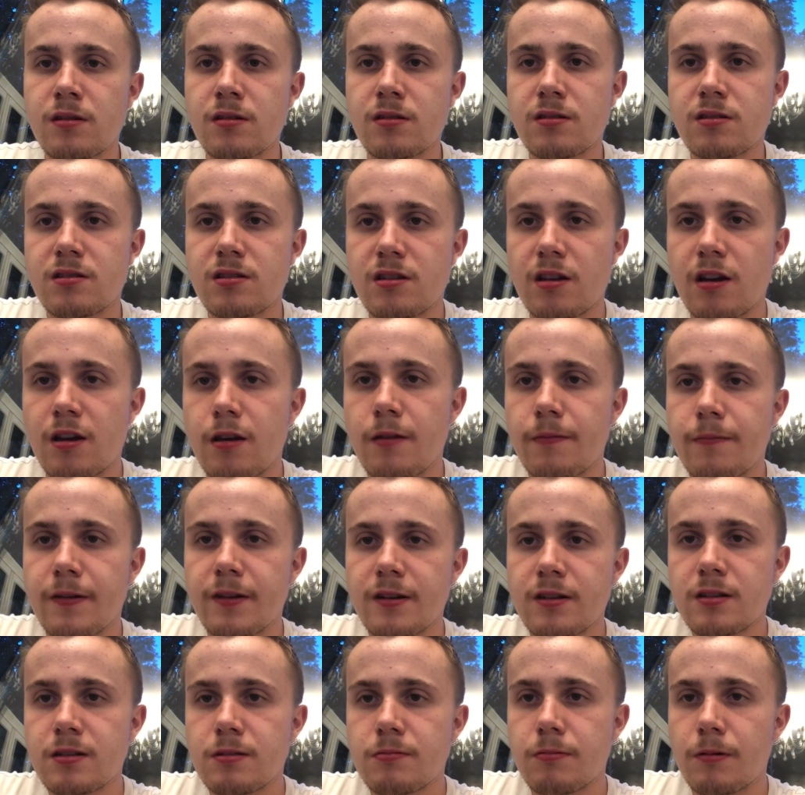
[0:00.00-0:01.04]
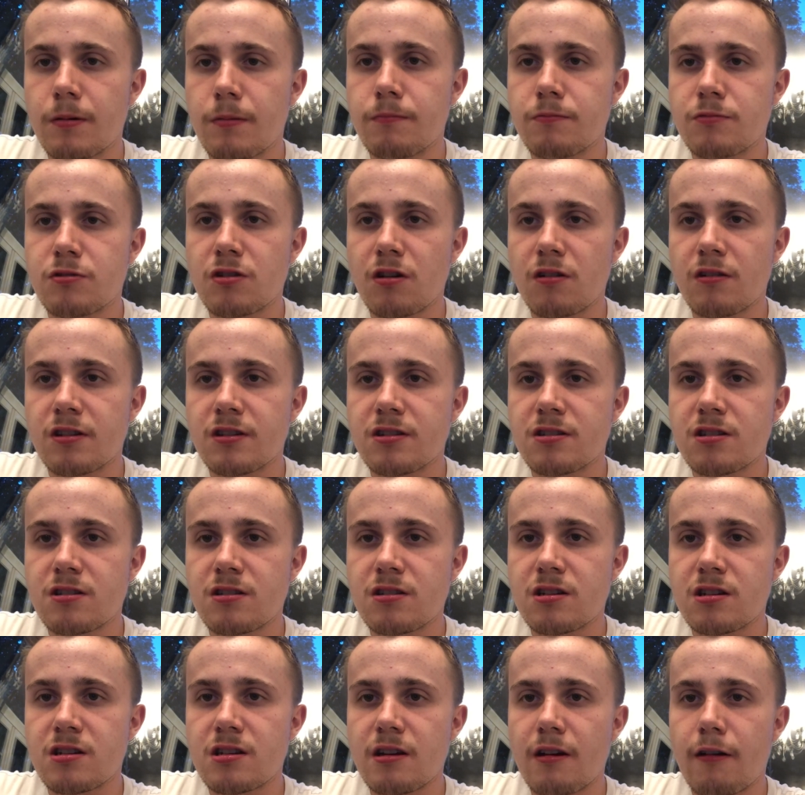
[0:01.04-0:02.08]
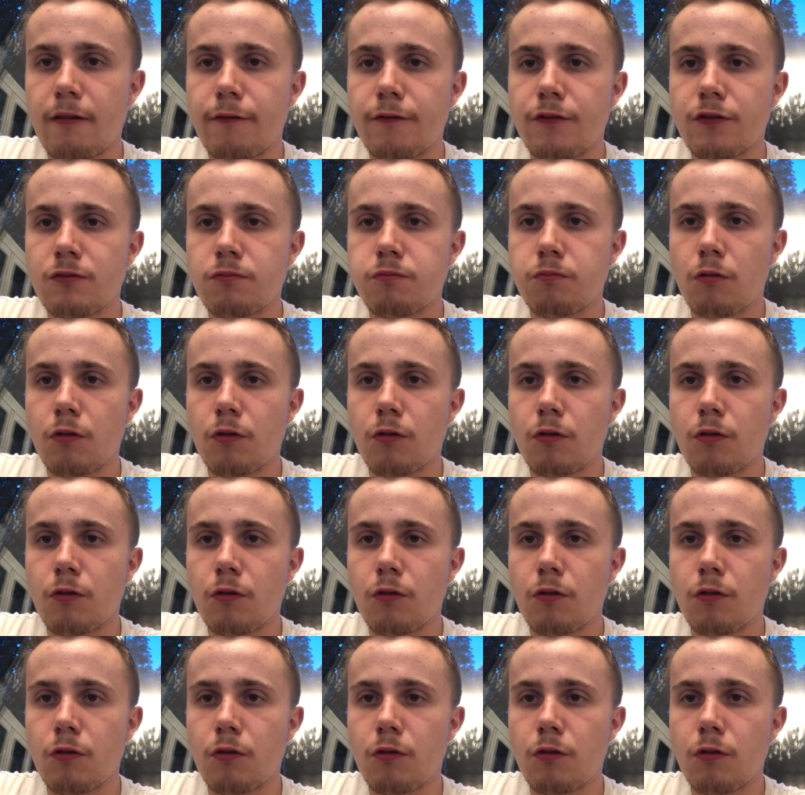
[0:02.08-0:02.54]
service from Donington to Telford